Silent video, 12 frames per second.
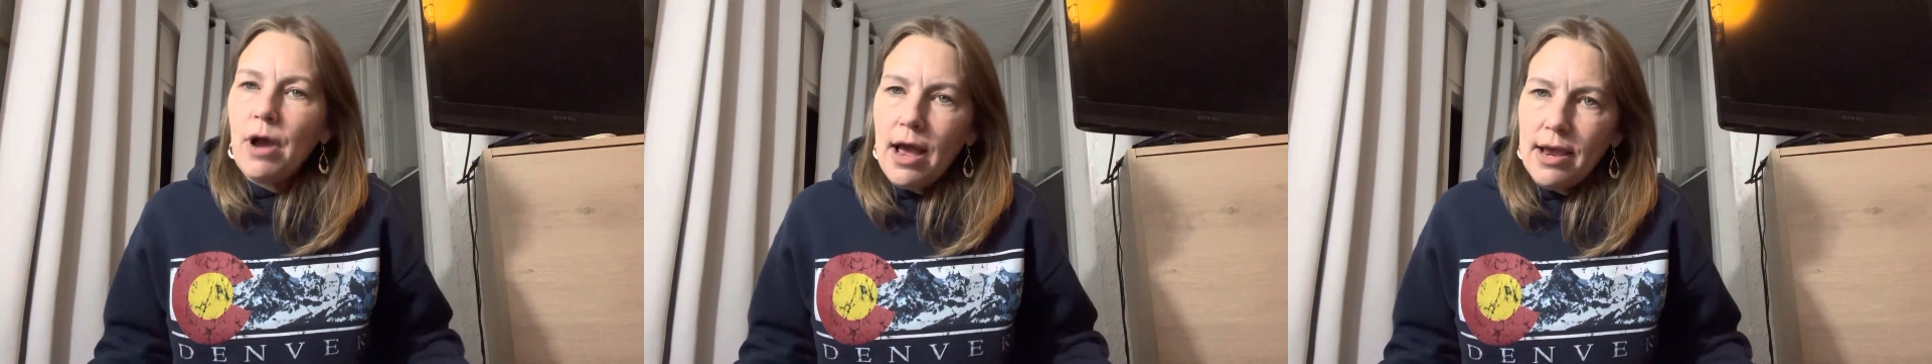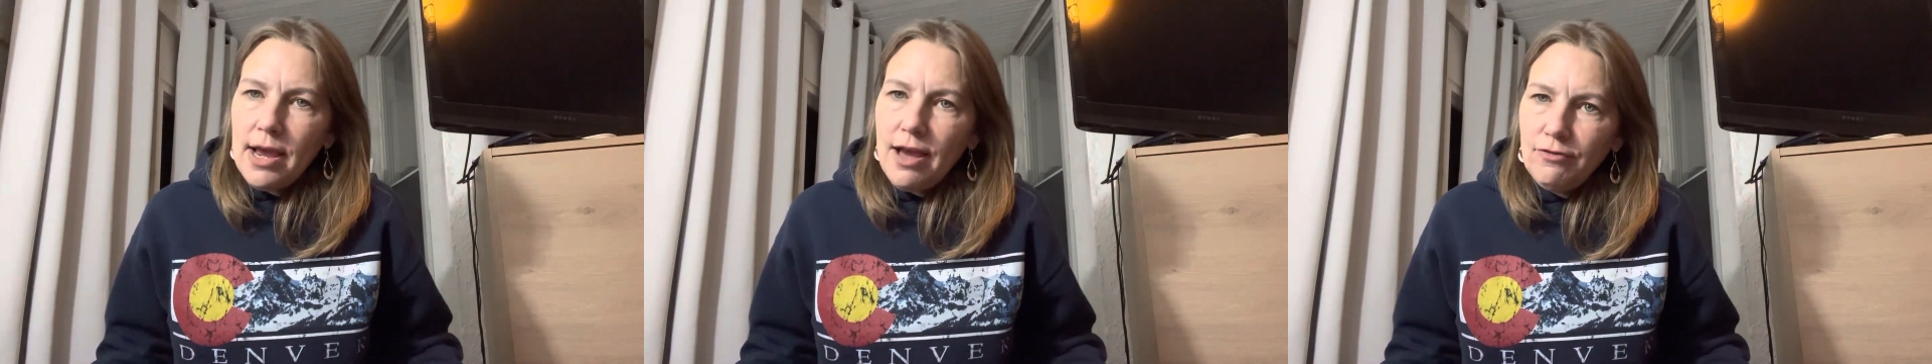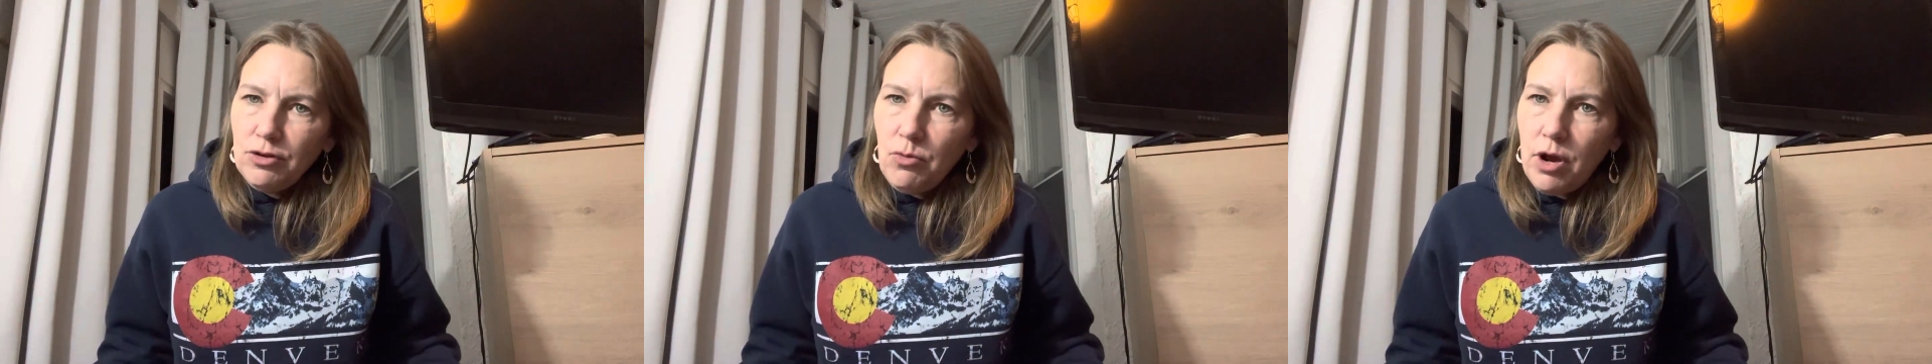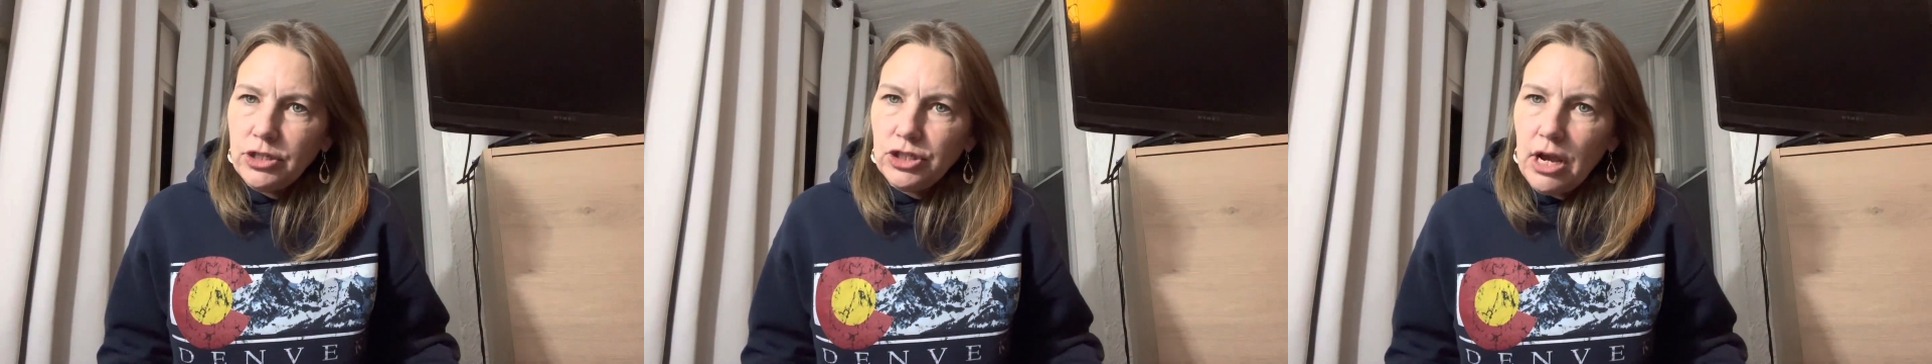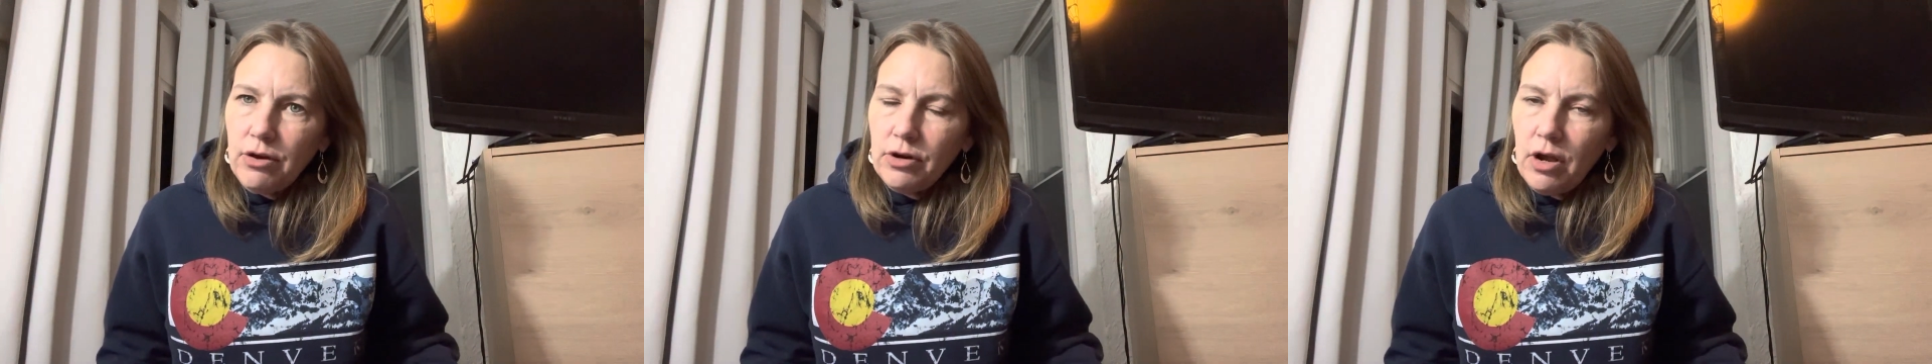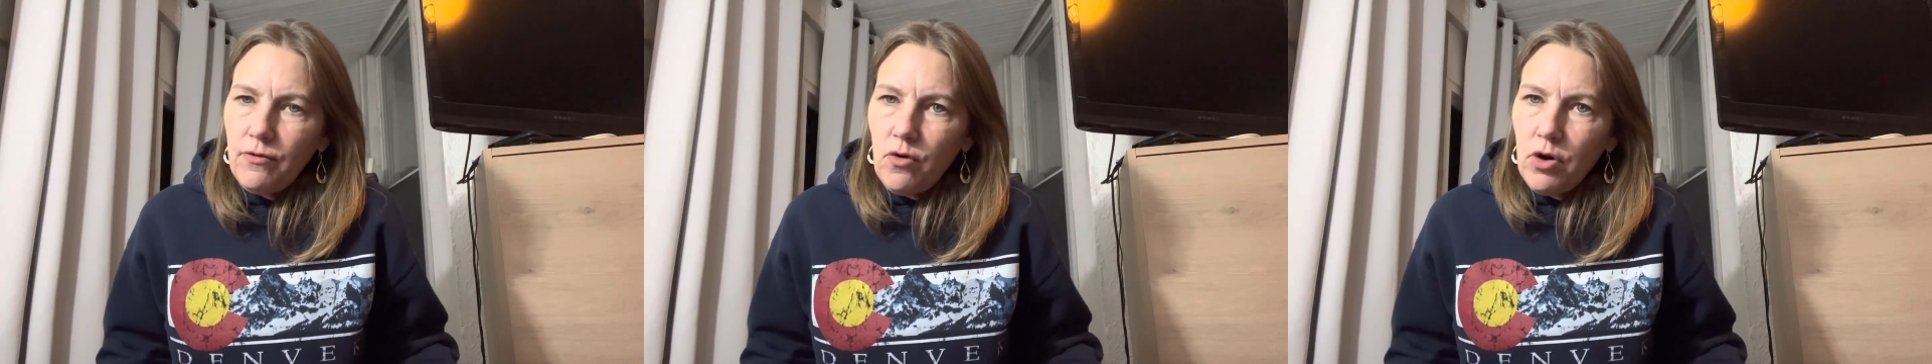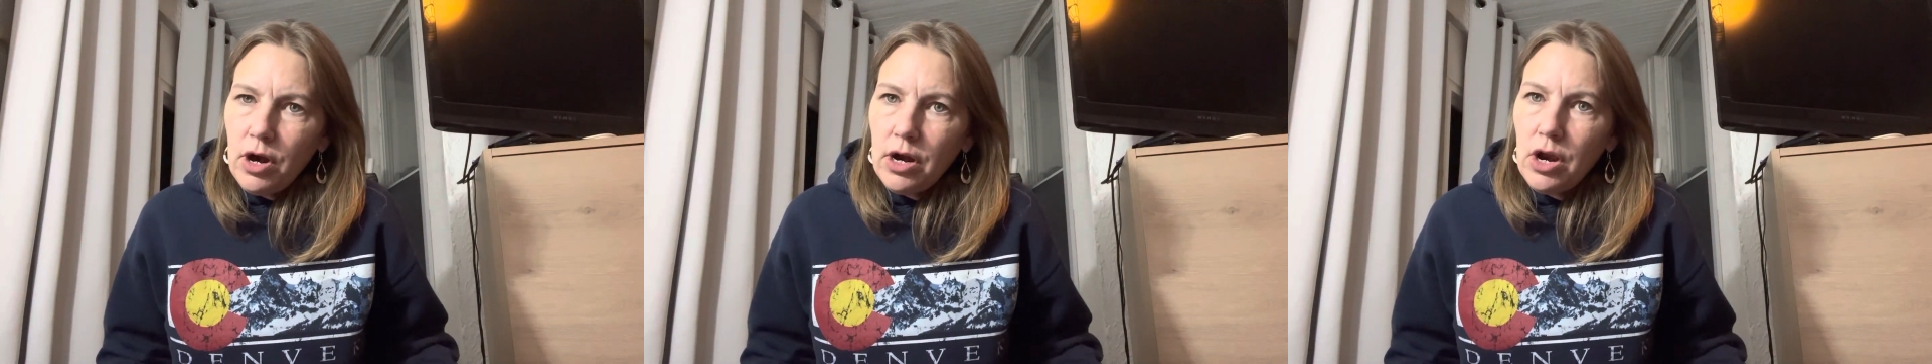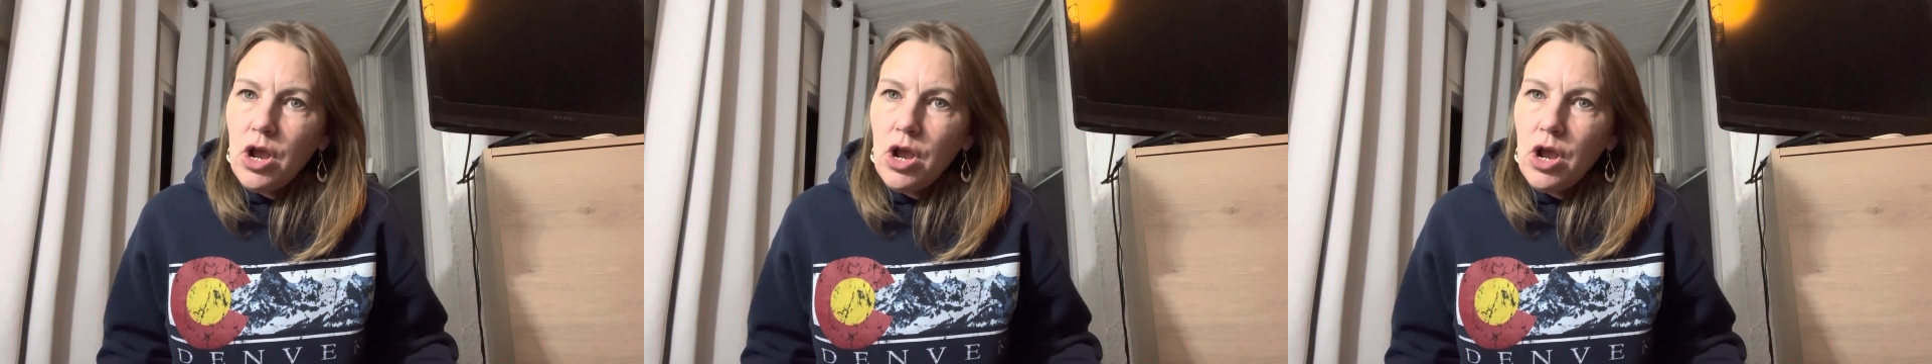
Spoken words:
I have to watch out for